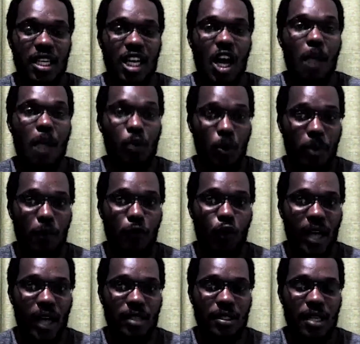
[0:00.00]
due diligence
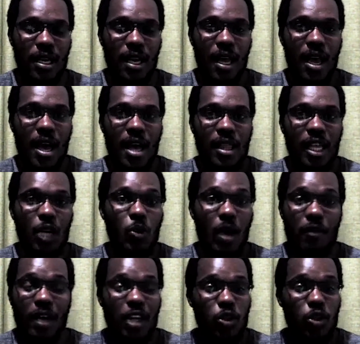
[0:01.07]
and our proper
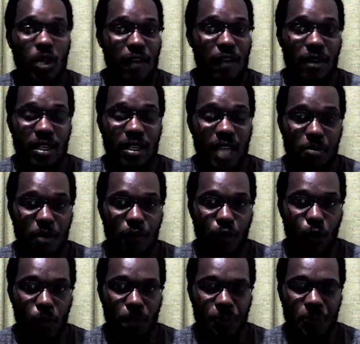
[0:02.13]
forecasting than we have
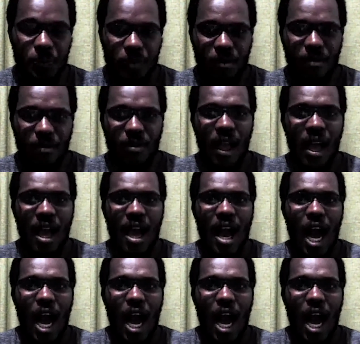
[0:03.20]
actually ever done before.